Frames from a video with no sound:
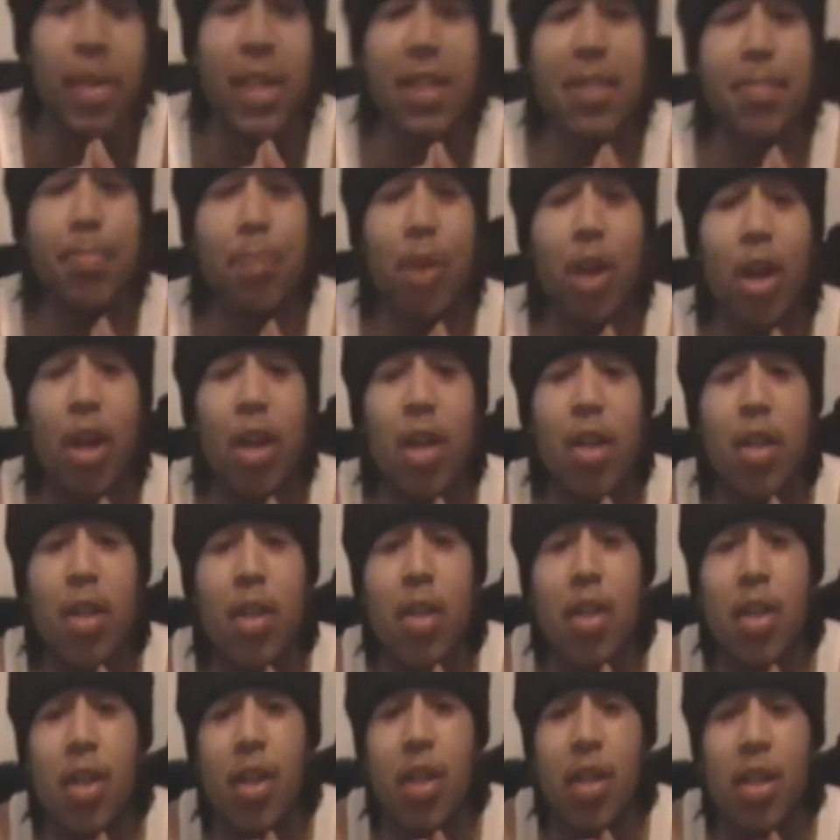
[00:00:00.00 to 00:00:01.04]
Pittsburgh.
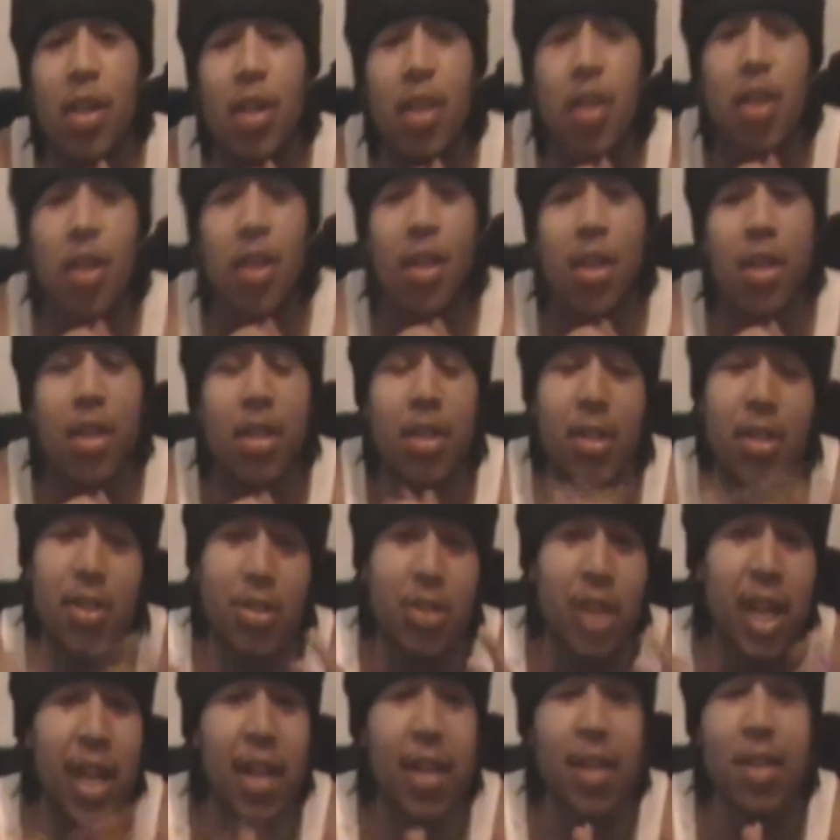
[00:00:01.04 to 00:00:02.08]

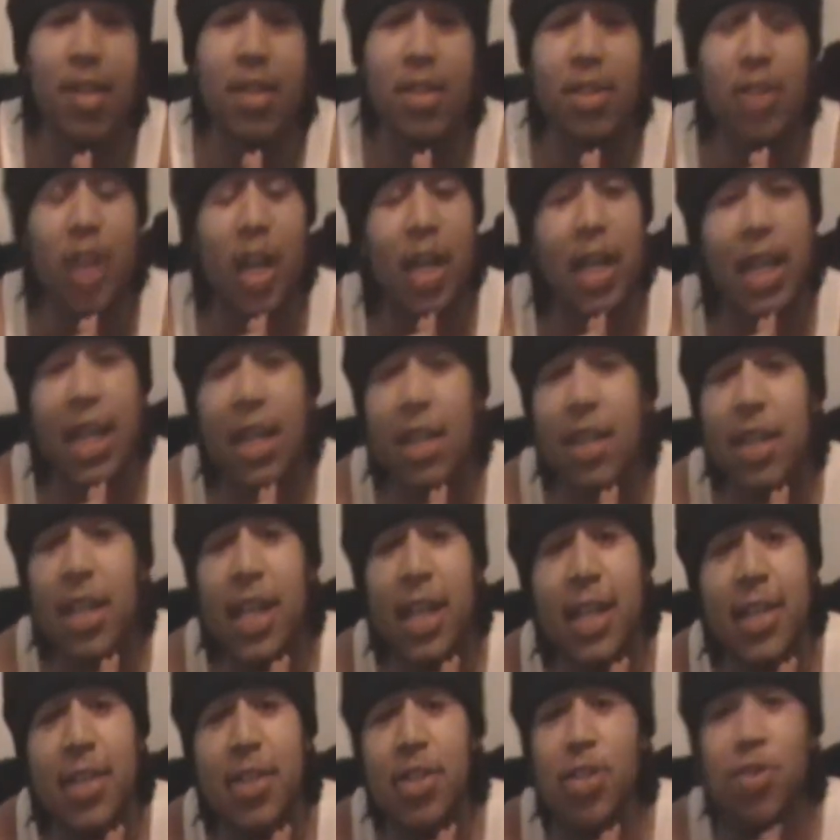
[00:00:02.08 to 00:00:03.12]
Trying to get in
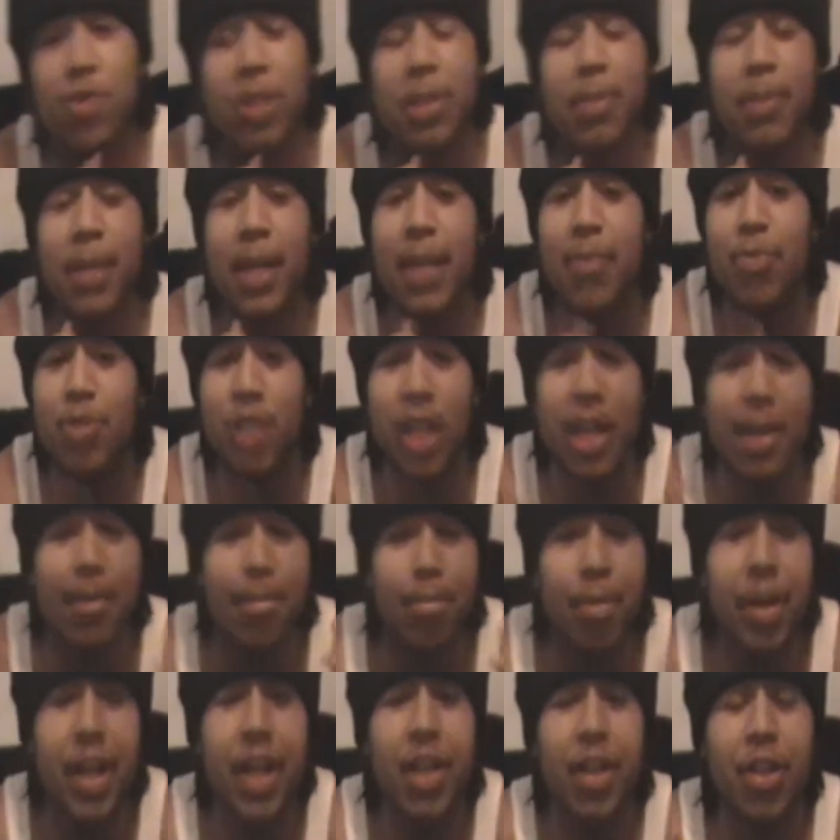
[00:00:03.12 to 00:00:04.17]
the industry, man. I'm trying
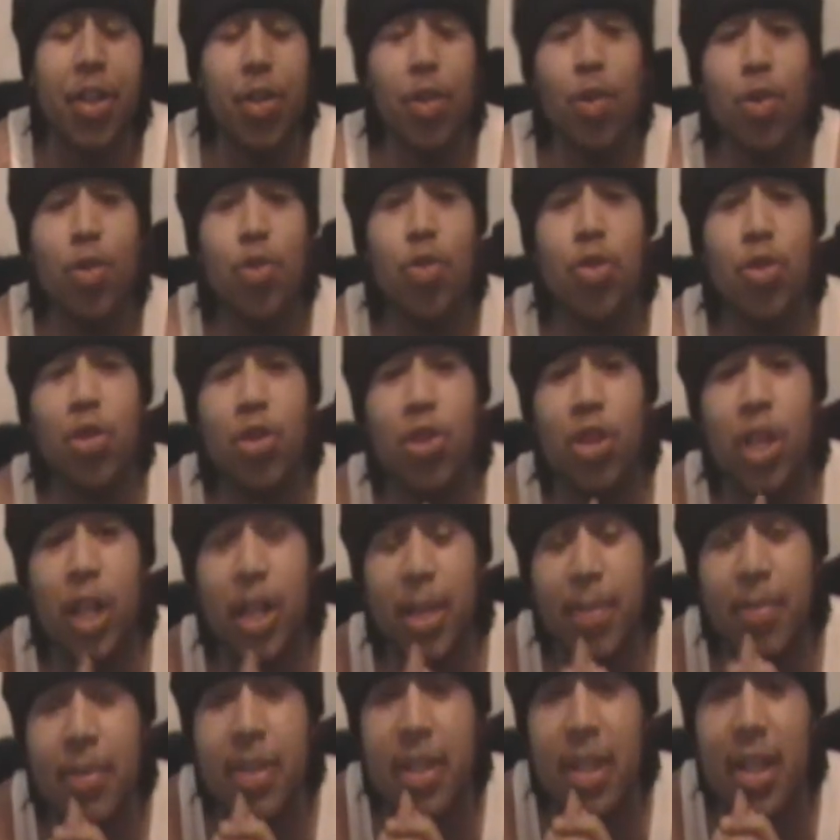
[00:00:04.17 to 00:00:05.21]
to break through. You know
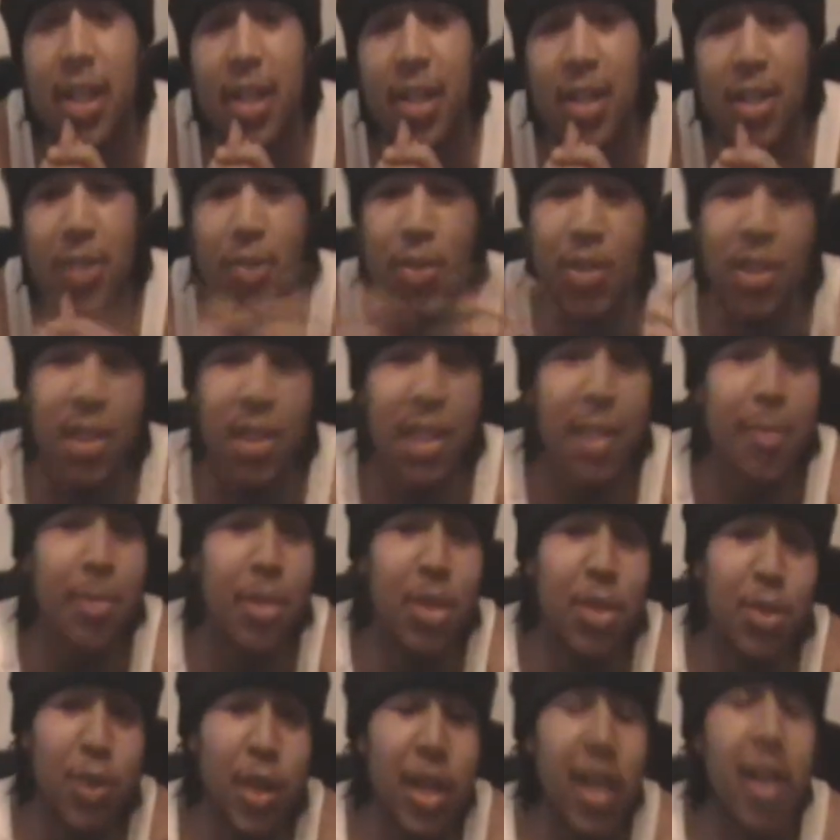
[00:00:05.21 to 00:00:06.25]
what I'm saying? You see me,
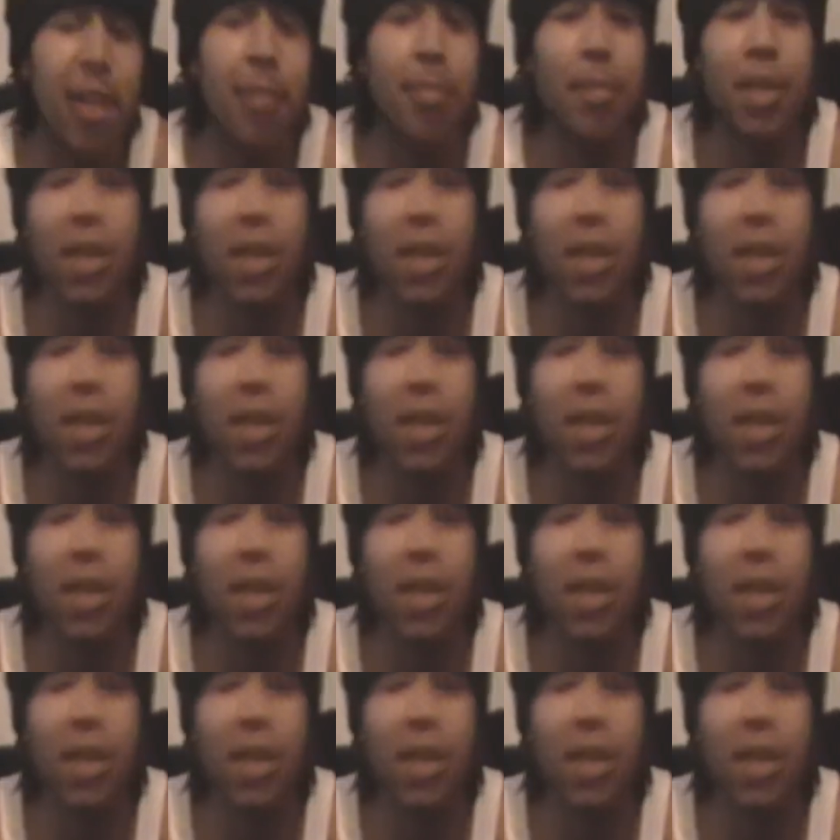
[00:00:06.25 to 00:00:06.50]
you hear